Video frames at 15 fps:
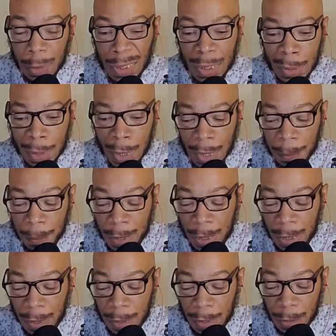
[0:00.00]
then that
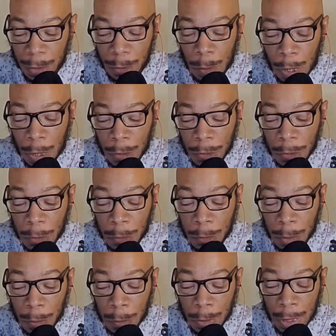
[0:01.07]
means that you also
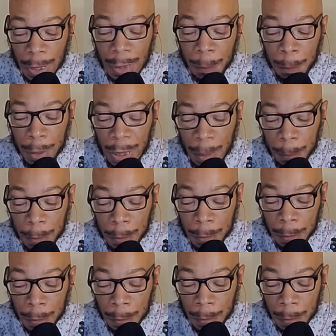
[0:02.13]
know that the people